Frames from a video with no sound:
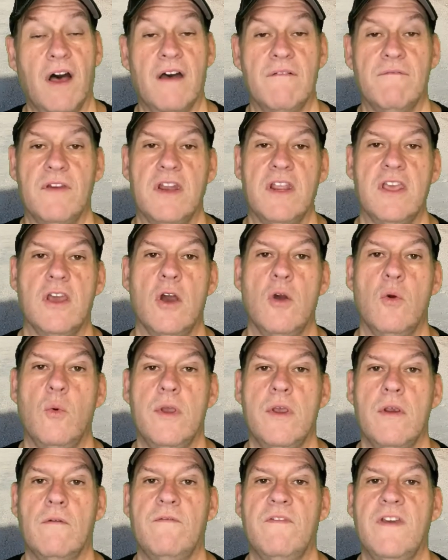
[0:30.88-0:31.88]
video,
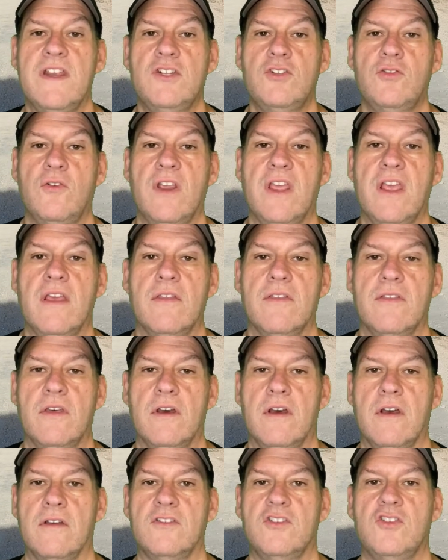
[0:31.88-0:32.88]
we are featuring
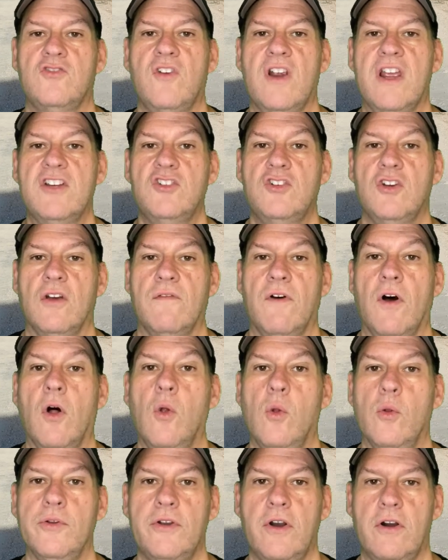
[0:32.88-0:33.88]
the stretch of
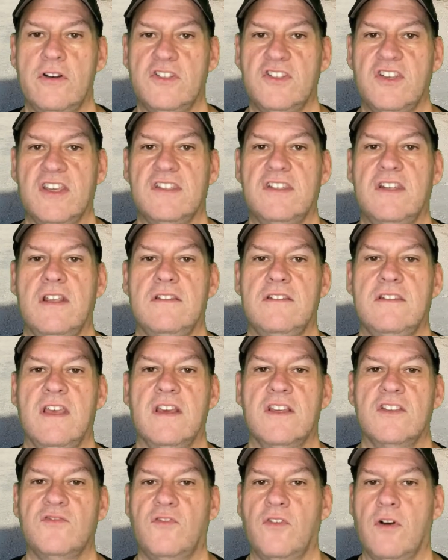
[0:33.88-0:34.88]
Old Dirt
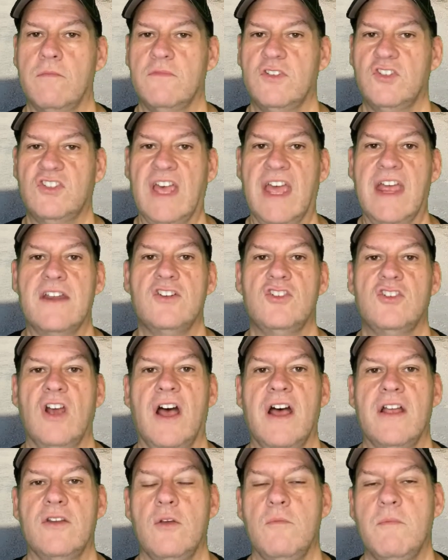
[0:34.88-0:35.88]
66 from San
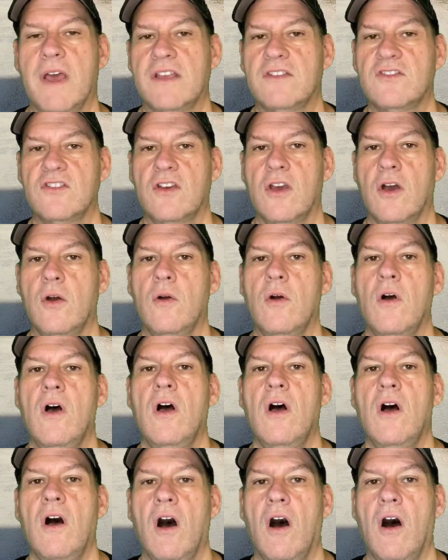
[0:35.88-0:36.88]
Jon, New Mexico,
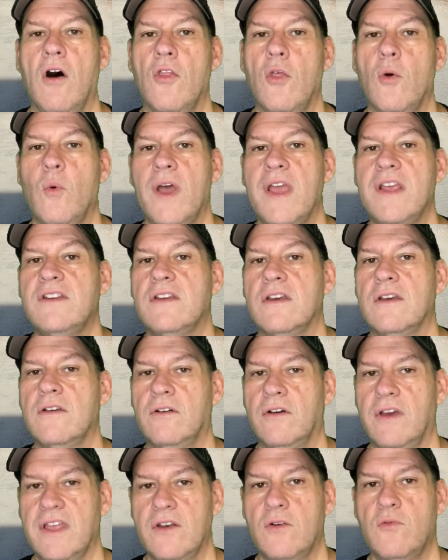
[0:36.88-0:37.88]
all the way to
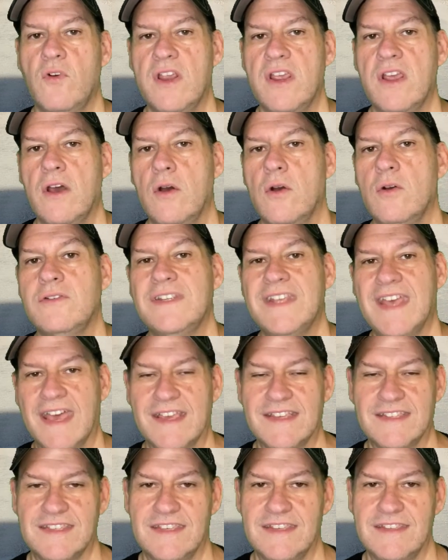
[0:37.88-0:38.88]
Glenrio,
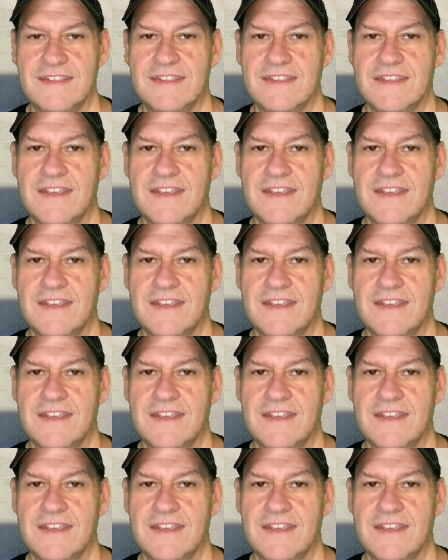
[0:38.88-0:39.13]
Texas.